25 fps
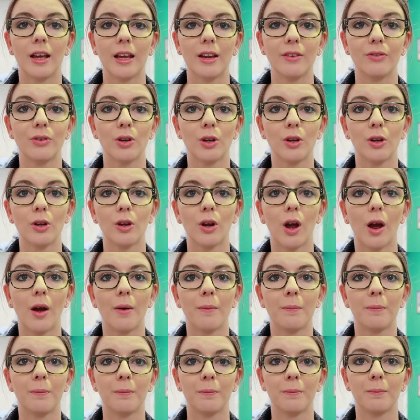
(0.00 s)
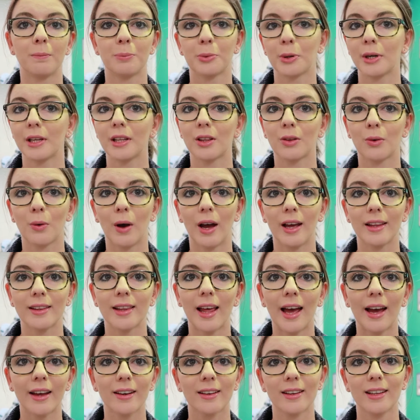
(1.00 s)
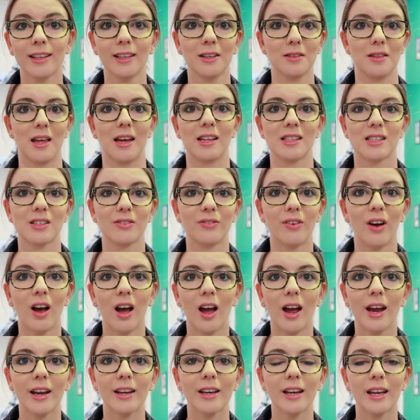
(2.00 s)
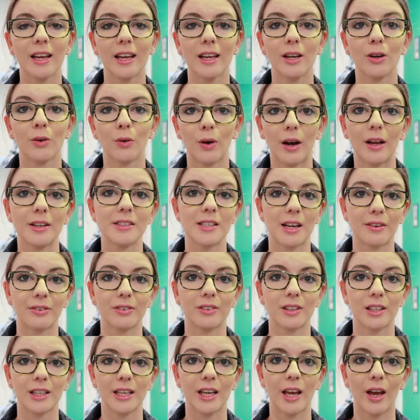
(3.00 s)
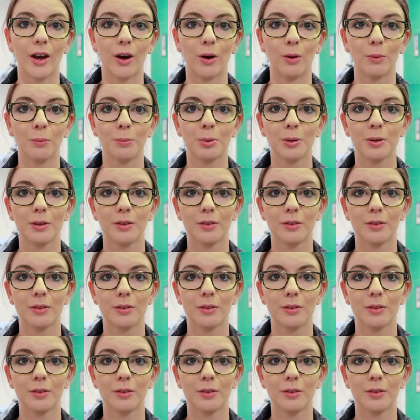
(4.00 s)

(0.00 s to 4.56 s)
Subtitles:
If you breathe quite loudly, that's fine, it'll definitely help.